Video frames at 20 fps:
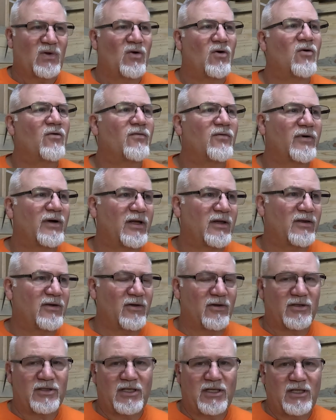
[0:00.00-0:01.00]
over a
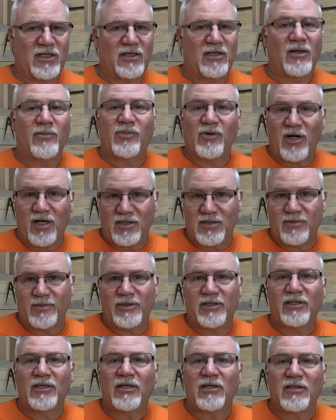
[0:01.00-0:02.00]
13
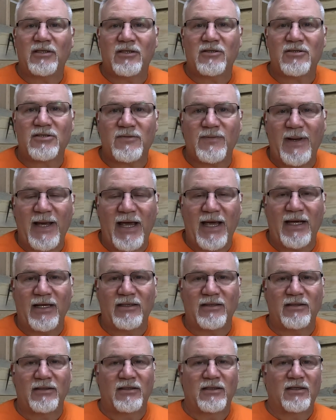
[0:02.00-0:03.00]
approximately year
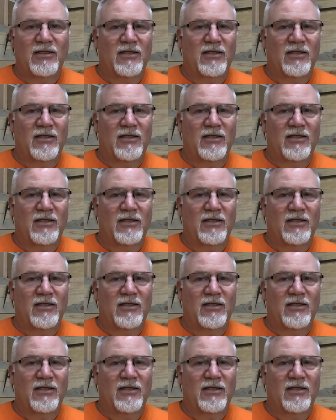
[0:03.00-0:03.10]
span.